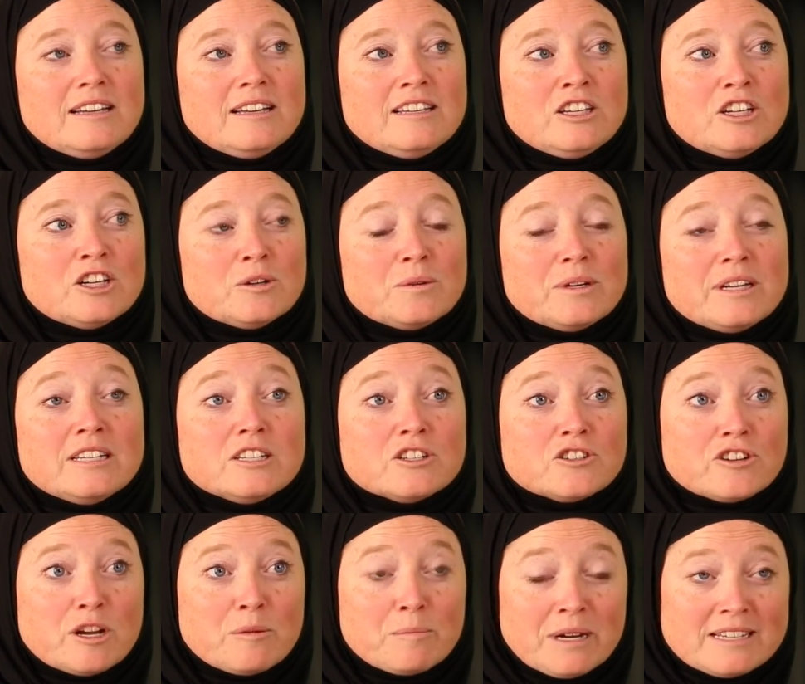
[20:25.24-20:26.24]
you know,
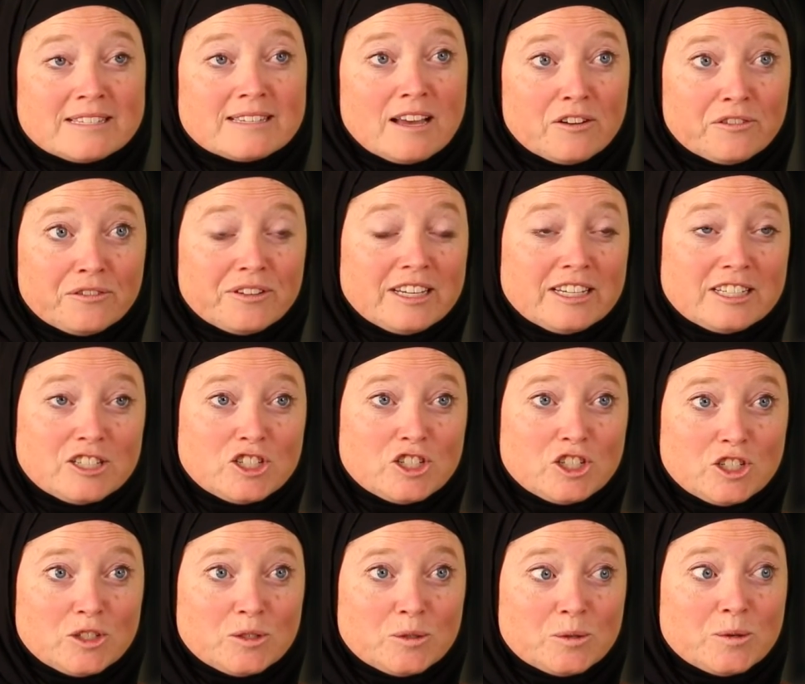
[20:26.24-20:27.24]
integrate myself
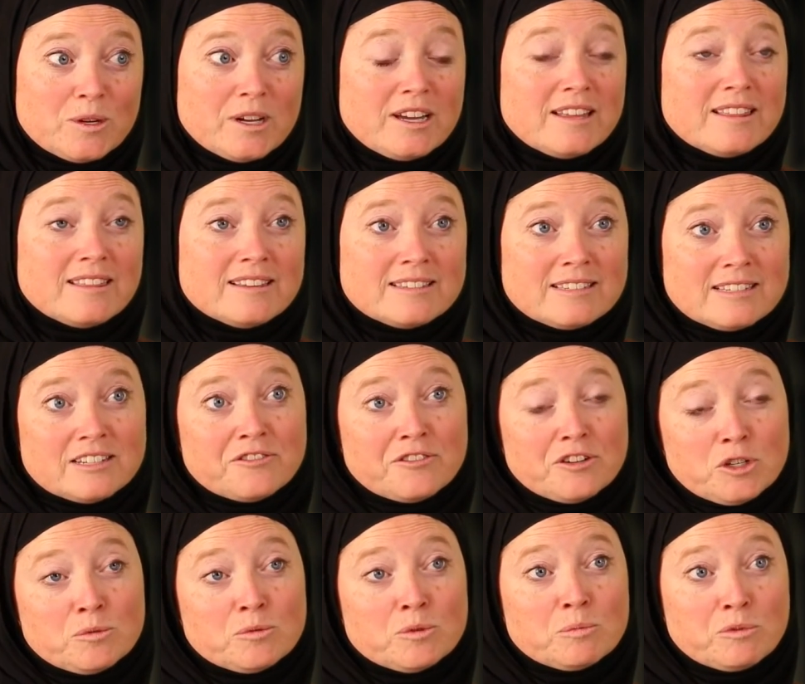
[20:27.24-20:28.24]
into this
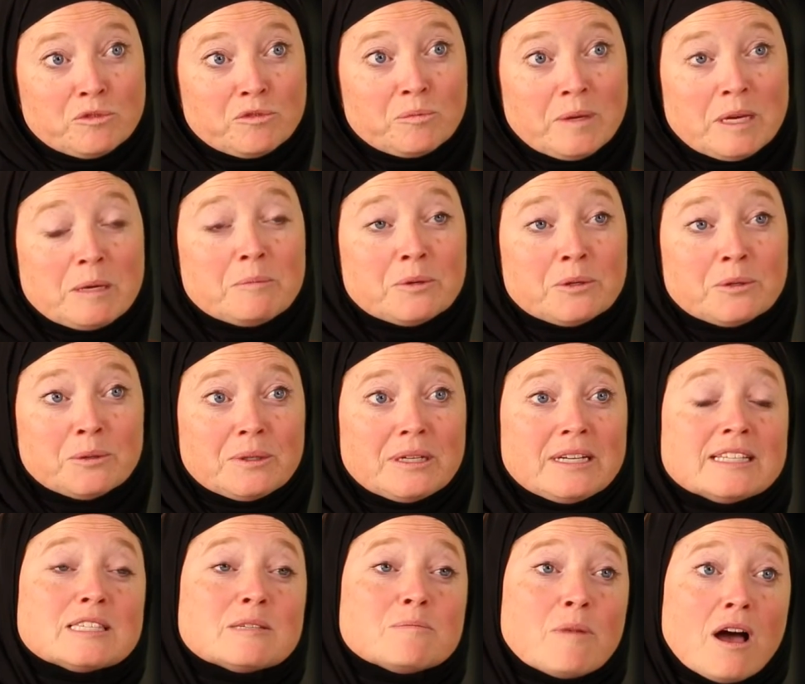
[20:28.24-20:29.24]
different group of people,
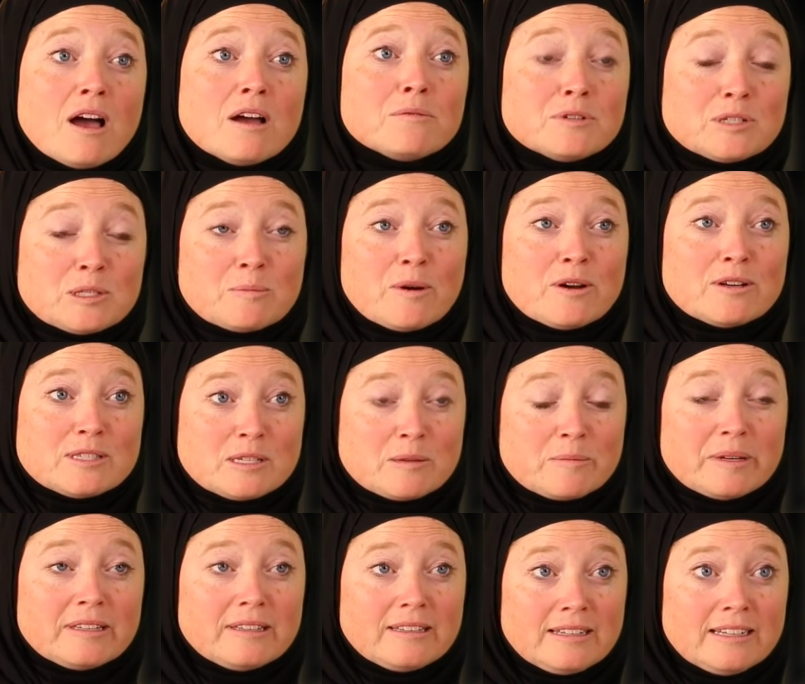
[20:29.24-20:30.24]
it's my
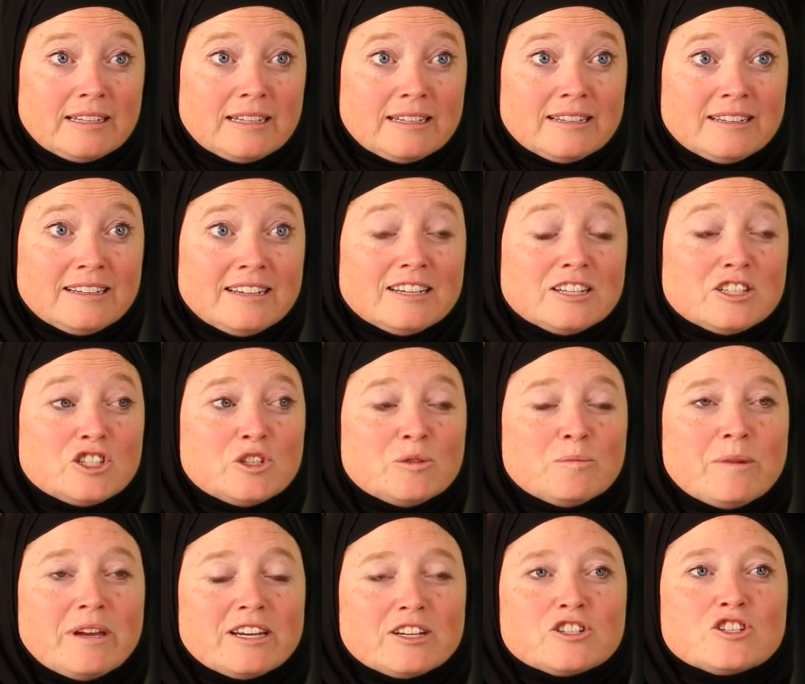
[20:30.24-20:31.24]
responsibility to
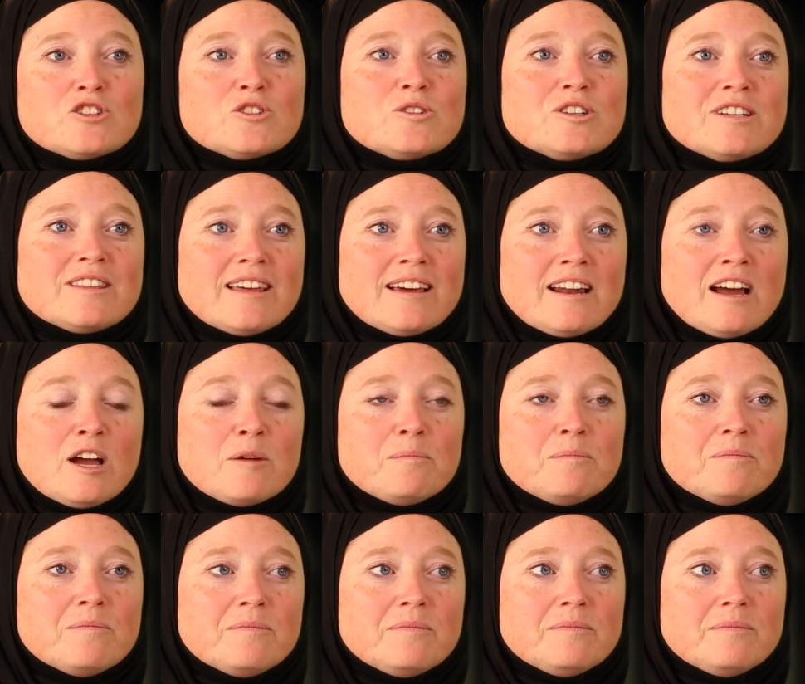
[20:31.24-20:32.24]
make sure that
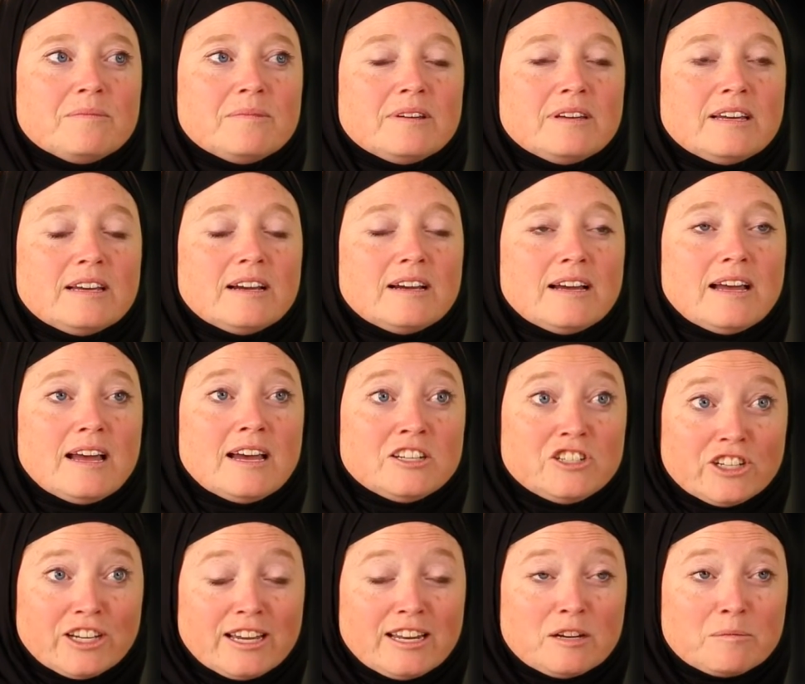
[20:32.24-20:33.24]
I'm
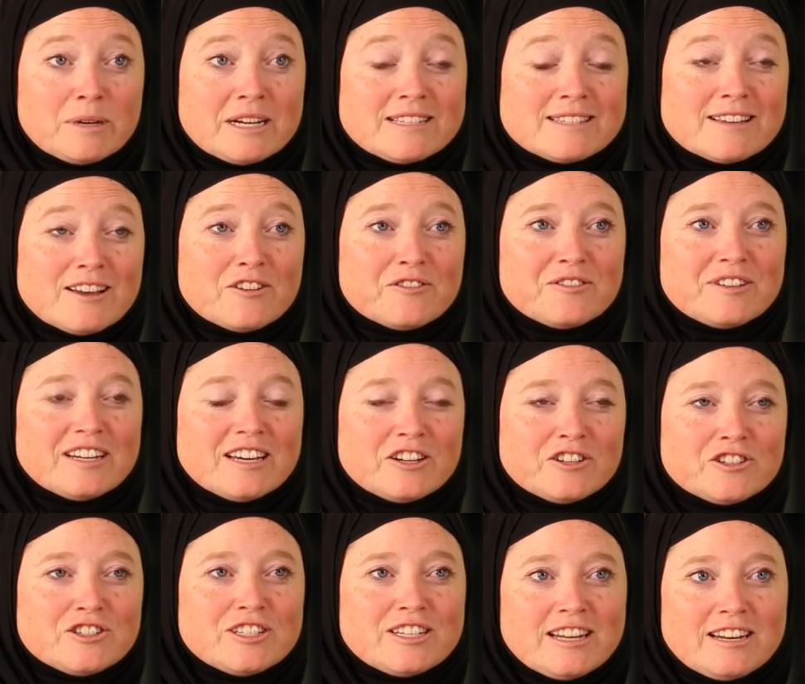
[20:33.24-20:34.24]
educating myself and
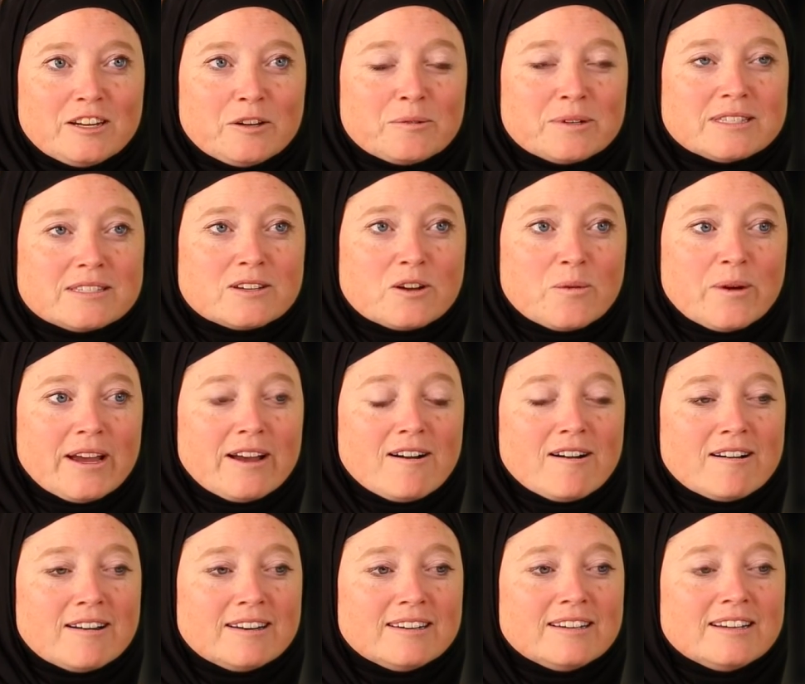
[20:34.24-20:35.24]
understanding what's going
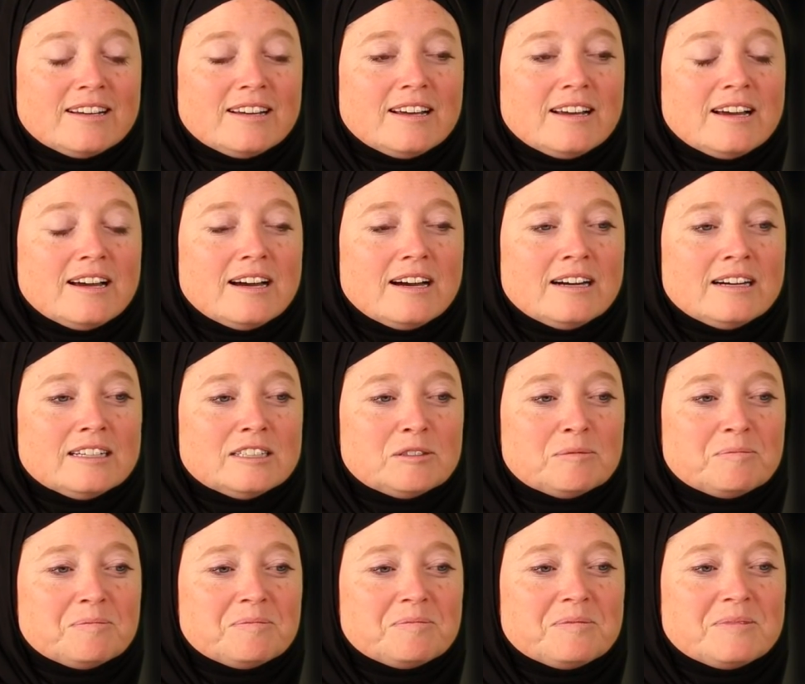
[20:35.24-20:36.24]
on.
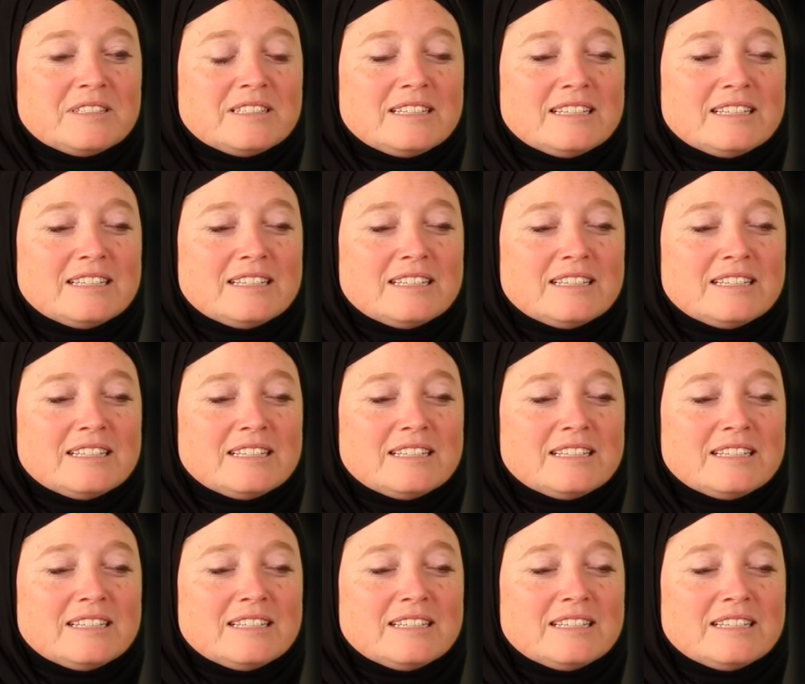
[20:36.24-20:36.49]
Um,